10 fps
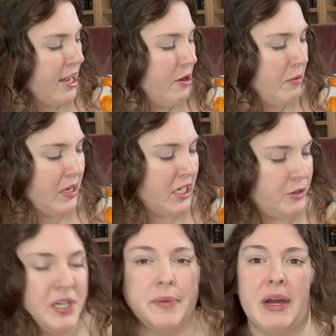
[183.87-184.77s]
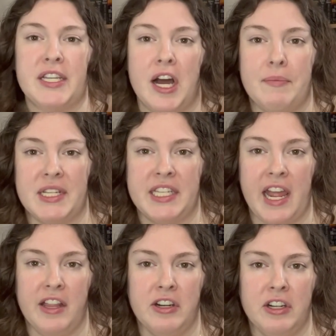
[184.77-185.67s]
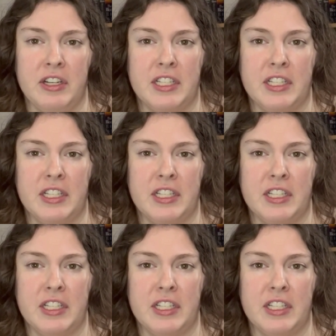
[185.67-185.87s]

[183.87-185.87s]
which is written by Thomas Taylor.